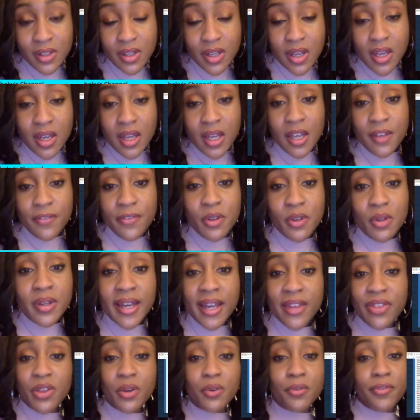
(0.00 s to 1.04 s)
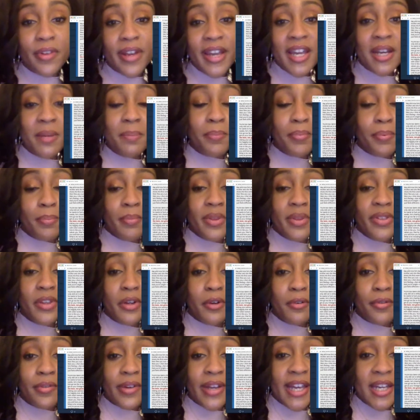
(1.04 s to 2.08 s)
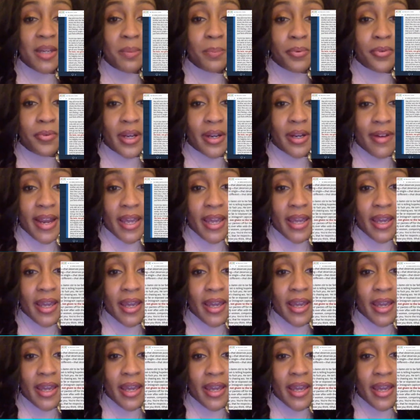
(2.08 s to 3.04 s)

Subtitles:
If you look at the red print right here,